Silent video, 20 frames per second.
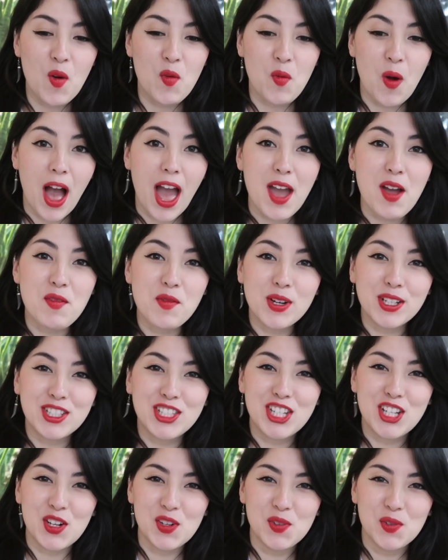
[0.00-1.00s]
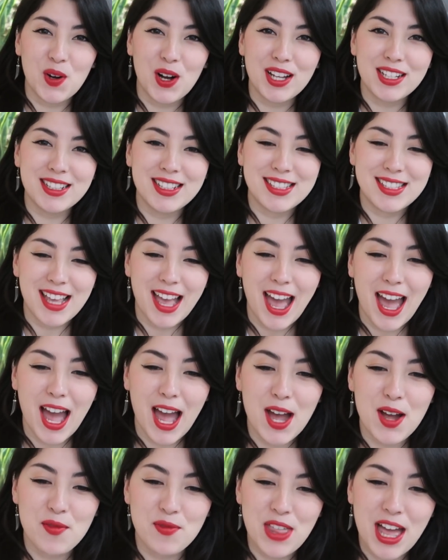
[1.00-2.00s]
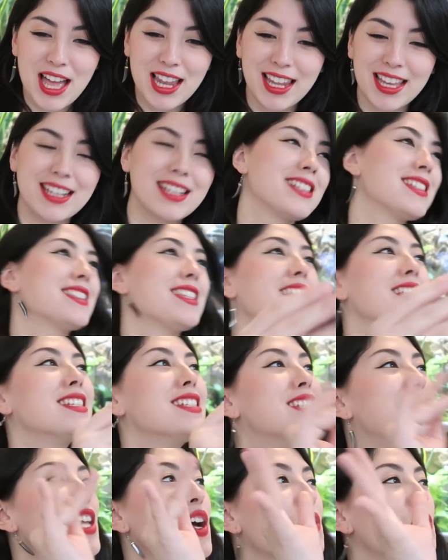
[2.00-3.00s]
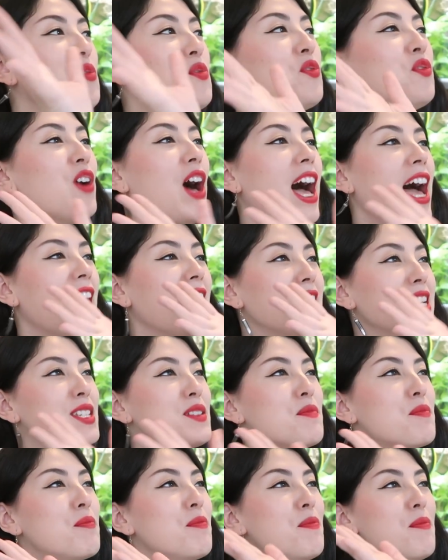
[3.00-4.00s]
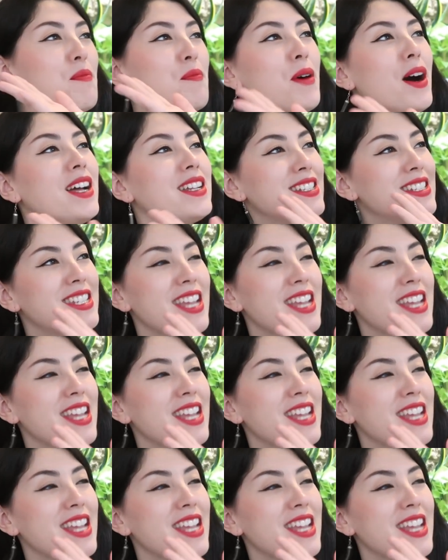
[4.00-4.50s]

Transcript: Why would you want to have that, like, such defined butt